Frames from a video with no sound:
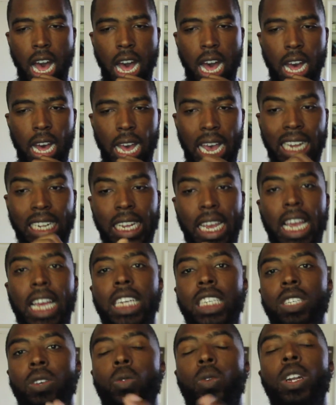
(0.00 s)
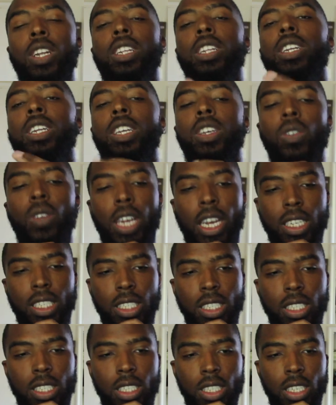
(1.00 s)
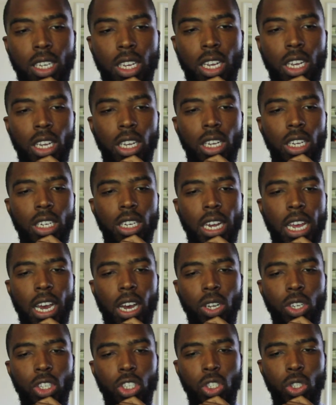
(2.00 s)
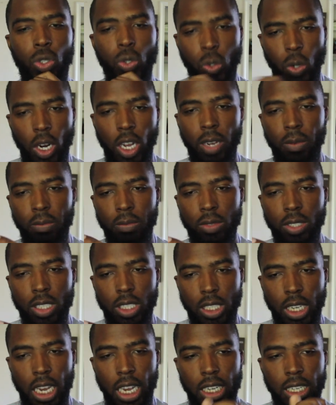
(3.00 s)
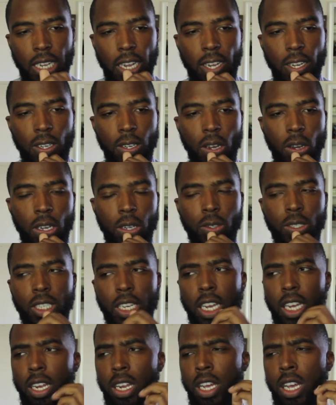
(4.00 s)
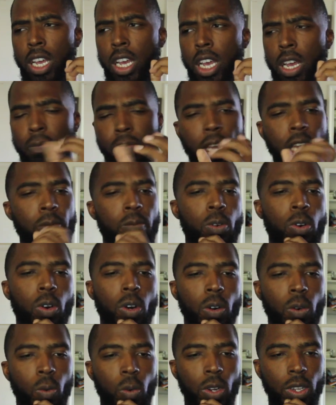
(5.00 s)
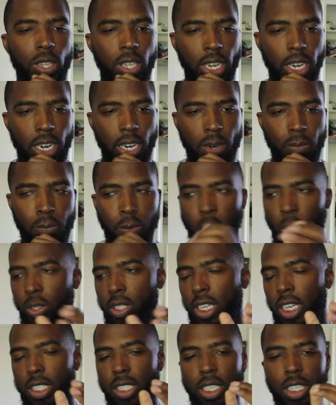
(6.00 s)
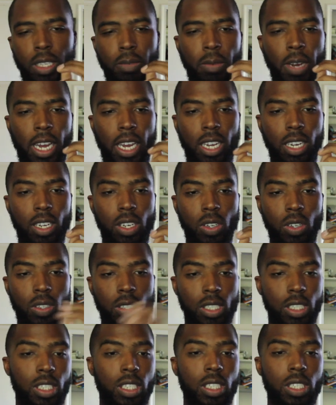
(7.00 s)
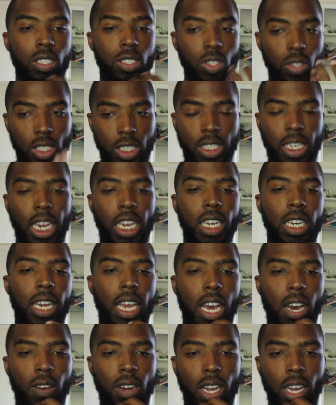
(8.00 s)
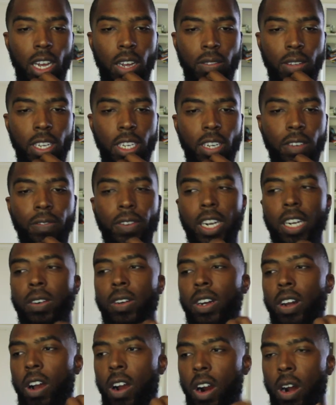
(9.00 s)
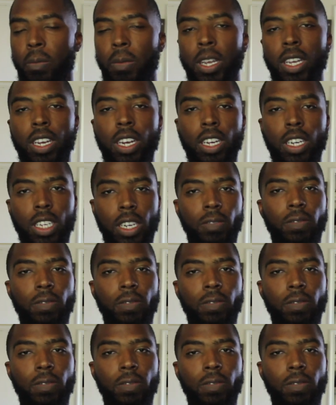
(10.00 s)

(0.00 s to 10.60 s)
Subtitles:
at the hands of one of the neo-Nazis. Now, Trump said that, you know, he was saying people were there protesting to the taking down of the Confederate Army